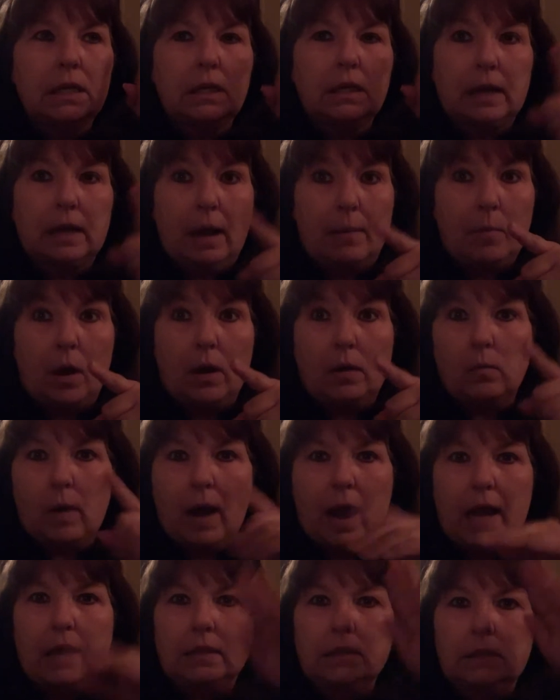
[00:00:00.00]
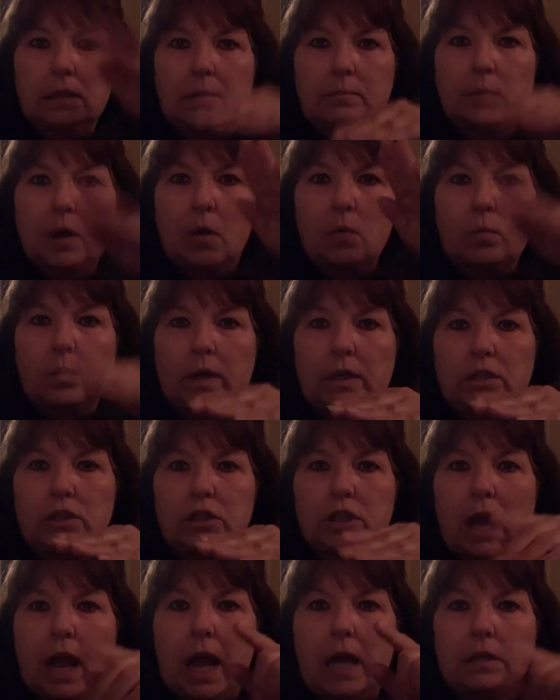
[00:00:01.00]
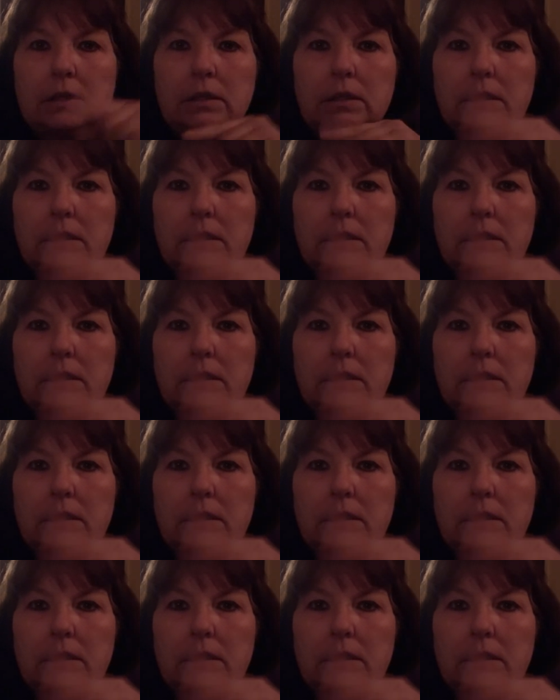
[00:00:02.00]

and I'm on a rant, so I'm not reading chat.